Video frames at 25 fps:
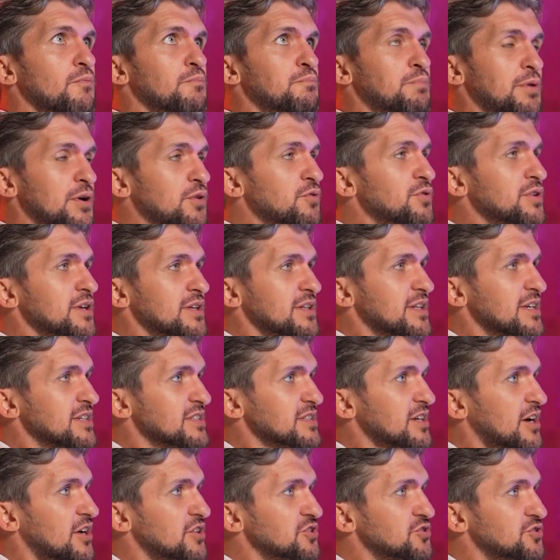building
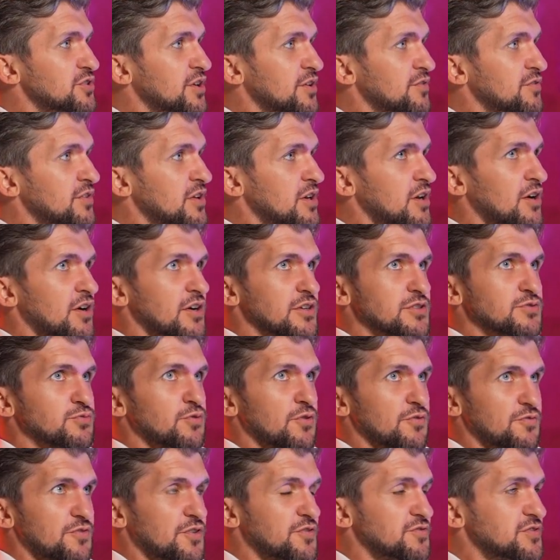this country over the last
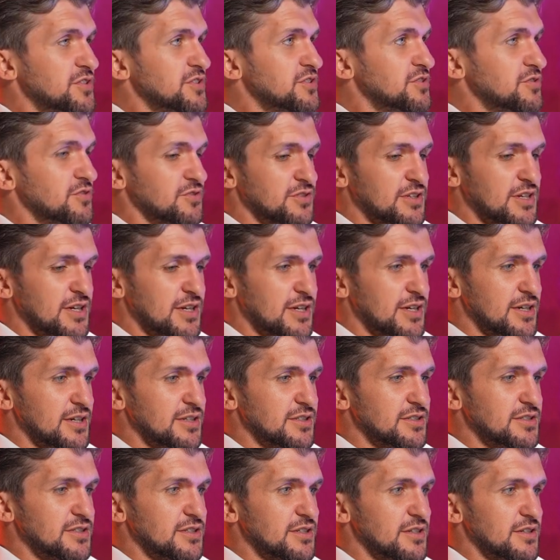52
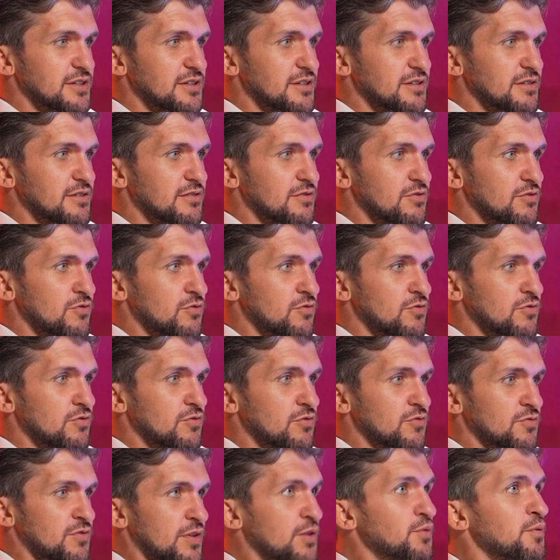years,
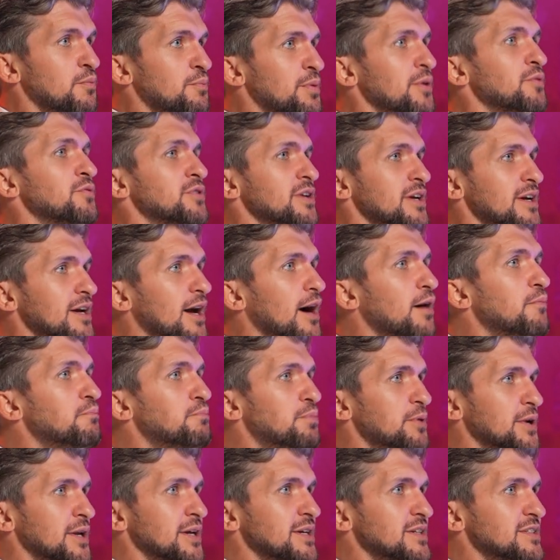they were building
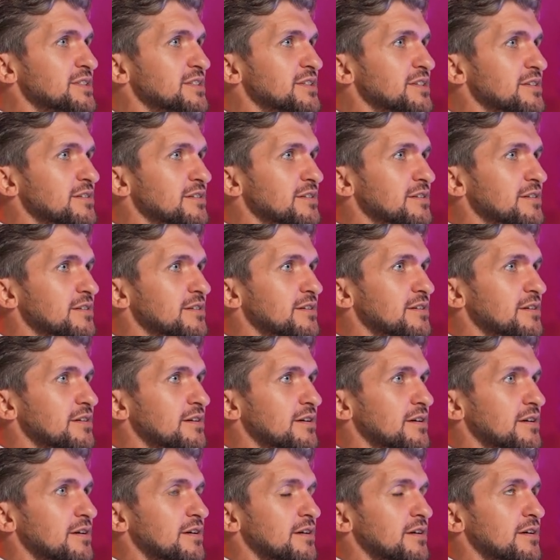companies.
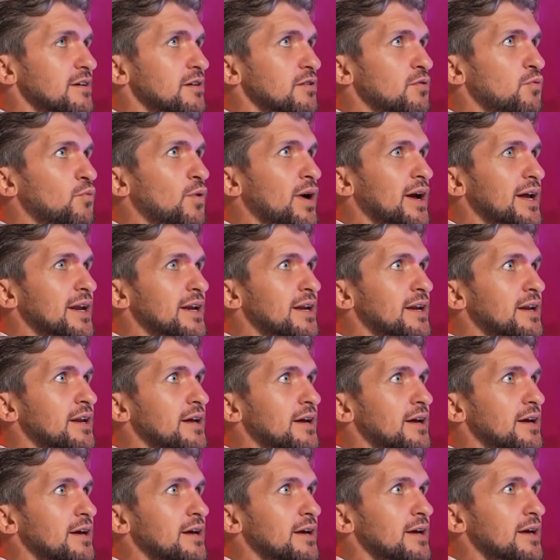When
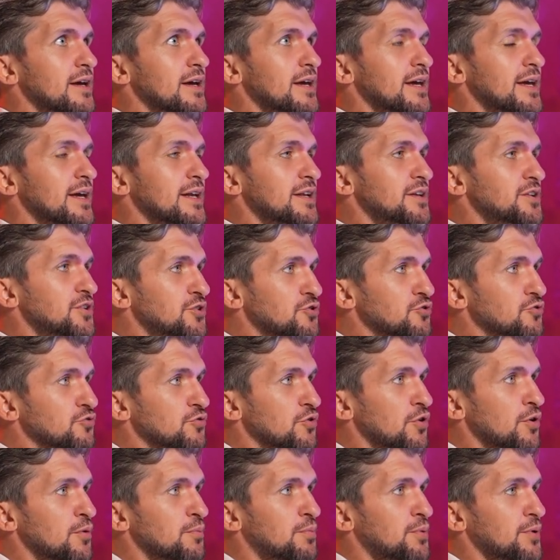in
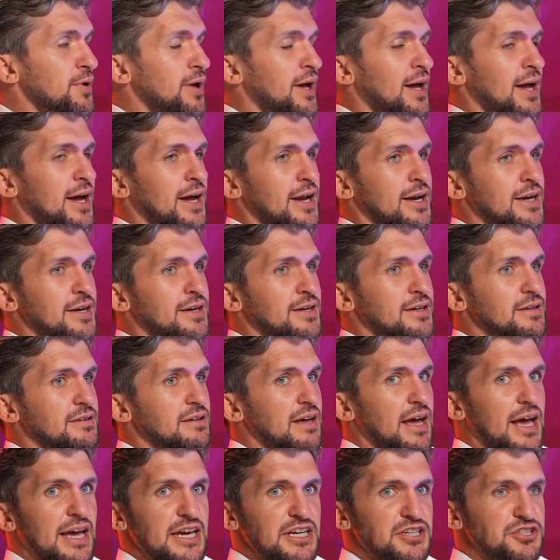Europe and
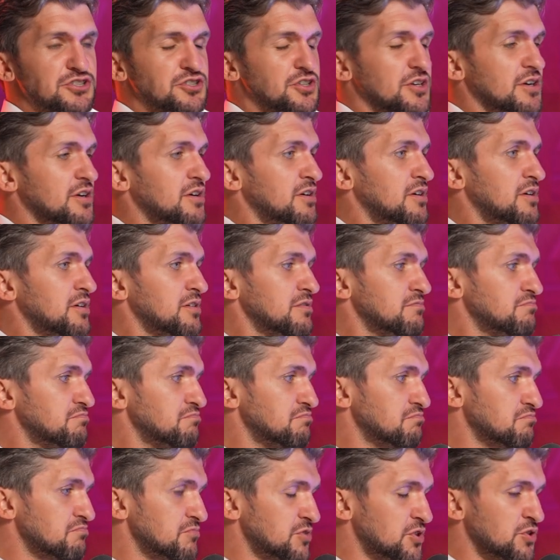Asia,
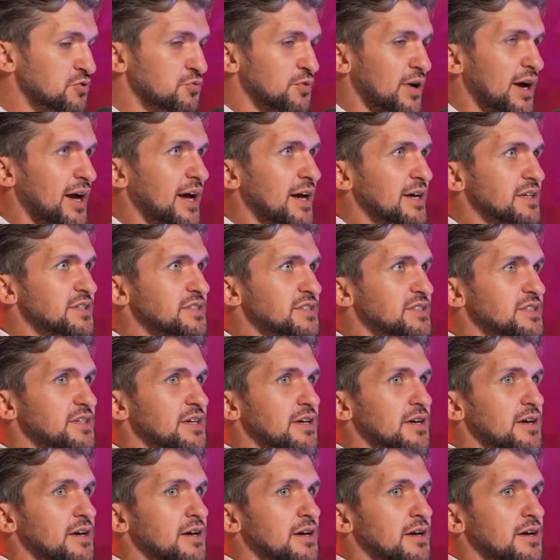US,
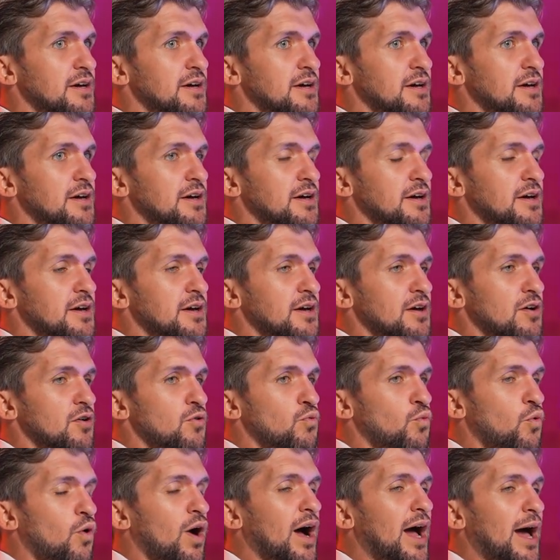
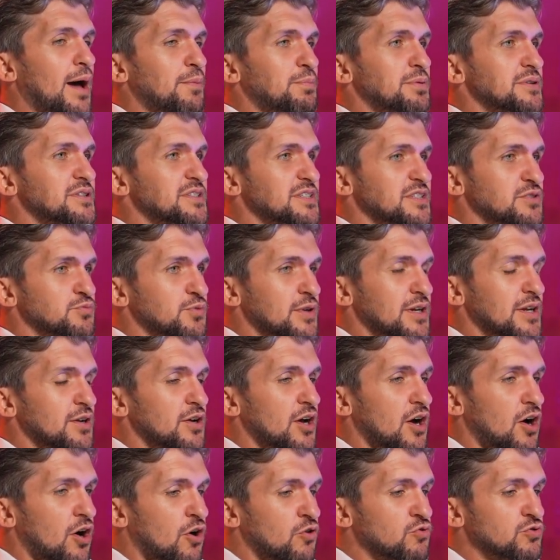what happens is when
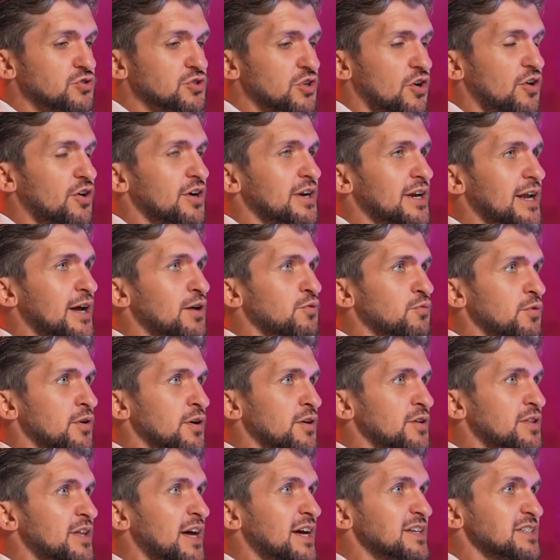an ultra high net
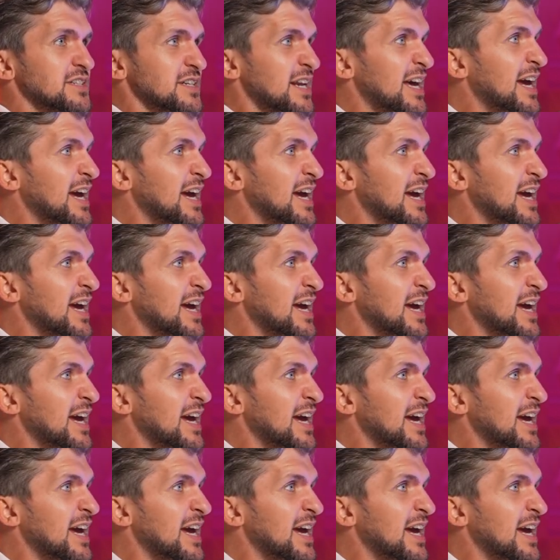worth has an